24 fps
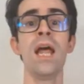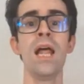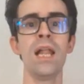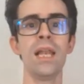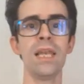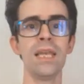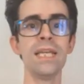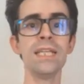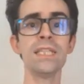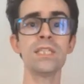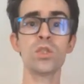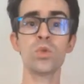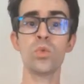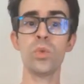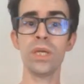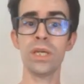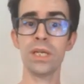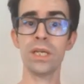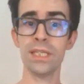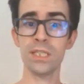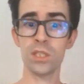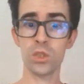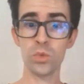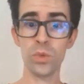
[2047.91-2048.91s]
Let's
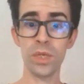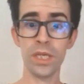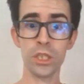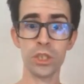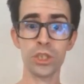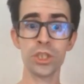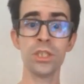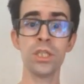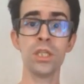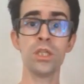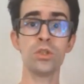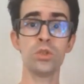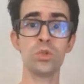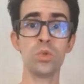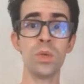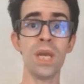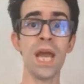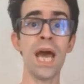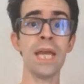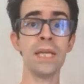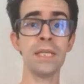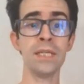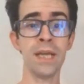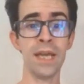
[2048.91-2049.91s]
quickly switch to
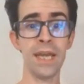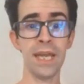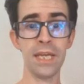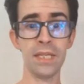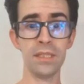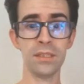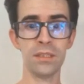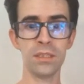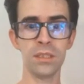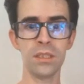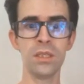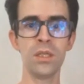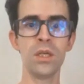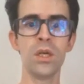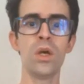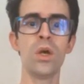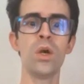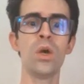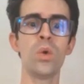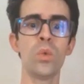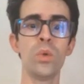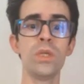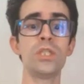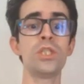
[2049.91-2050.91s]
line height,
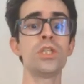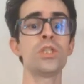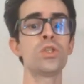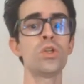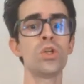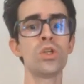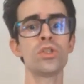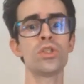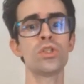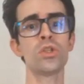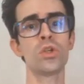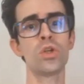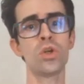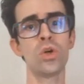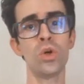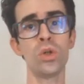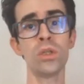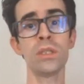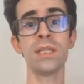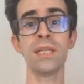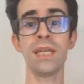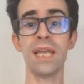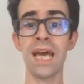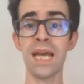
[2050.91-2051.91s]
which is also
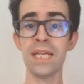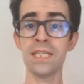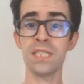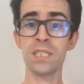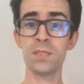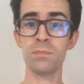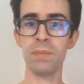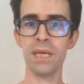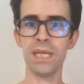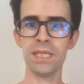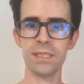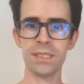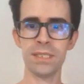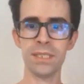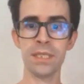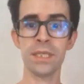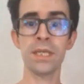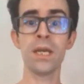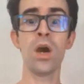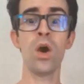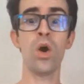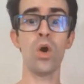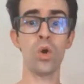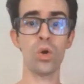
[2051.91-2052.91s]
called line spacing
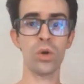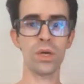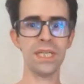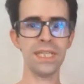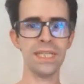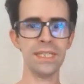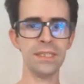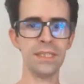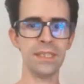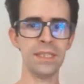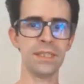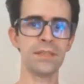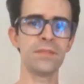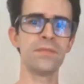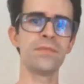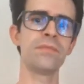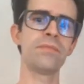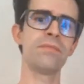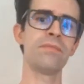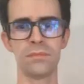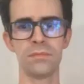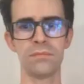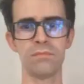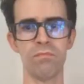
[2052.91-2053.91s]
or leading.
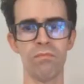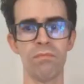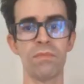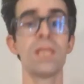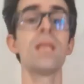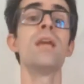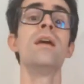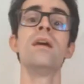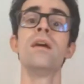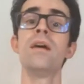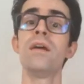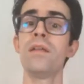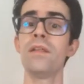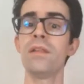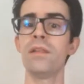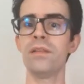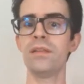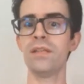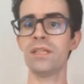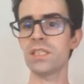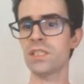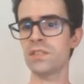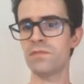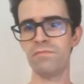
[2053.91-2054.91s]

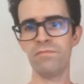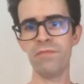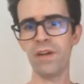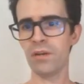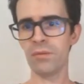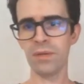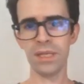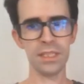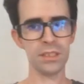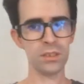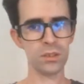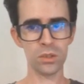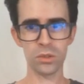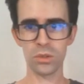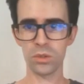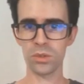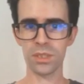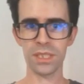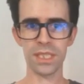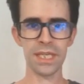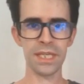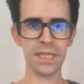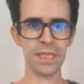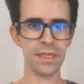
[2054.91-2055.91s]
There's very little to
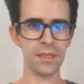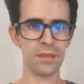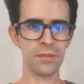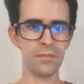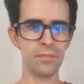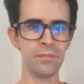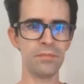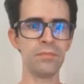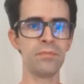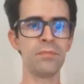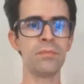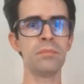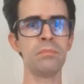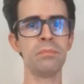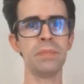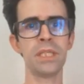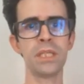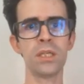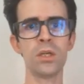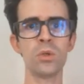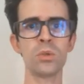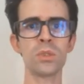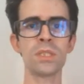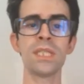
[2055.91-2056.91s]
say here,
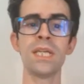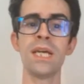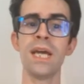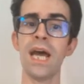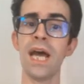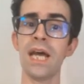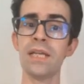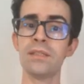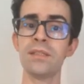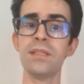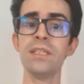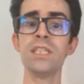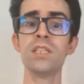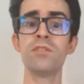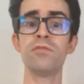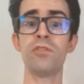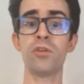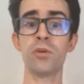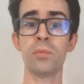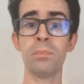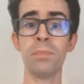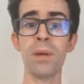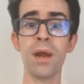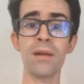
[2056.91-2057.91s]
because, at least
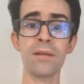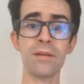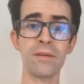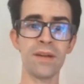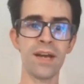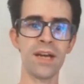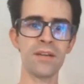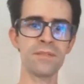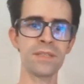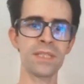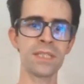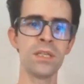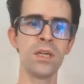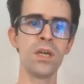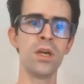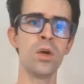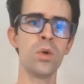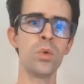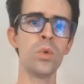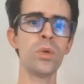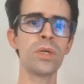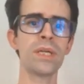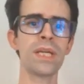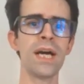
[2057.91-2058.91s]
for paragraphs,
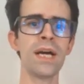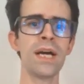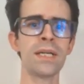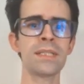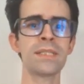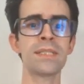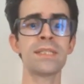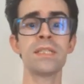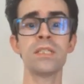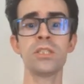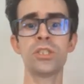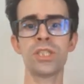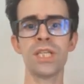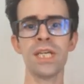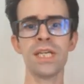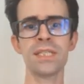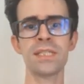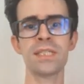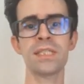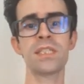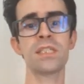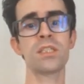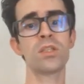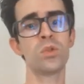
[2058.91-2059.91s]
WCAG
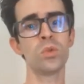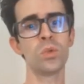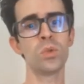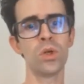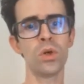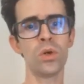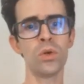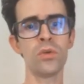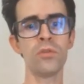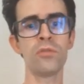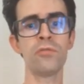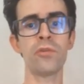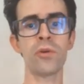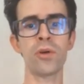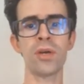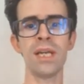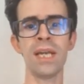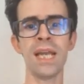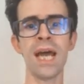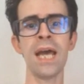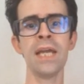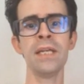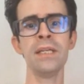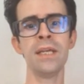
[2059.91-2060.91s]
suggests to go for a
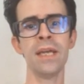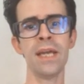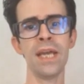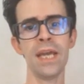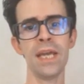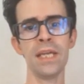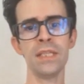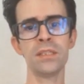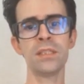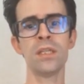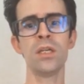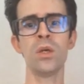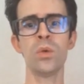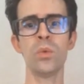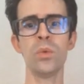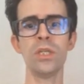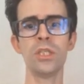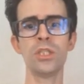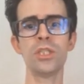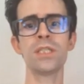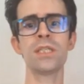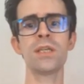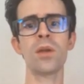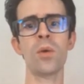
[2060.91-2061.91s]
line height
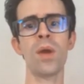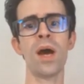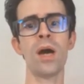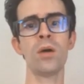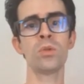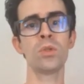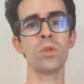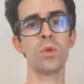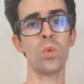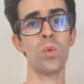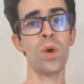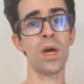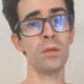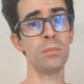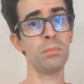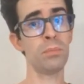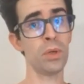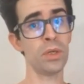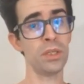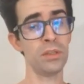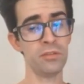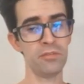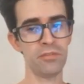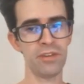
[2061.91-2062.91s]
which is around
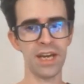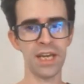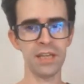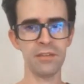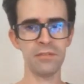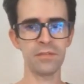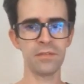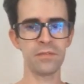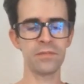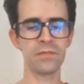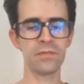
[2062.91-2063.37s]
1.5.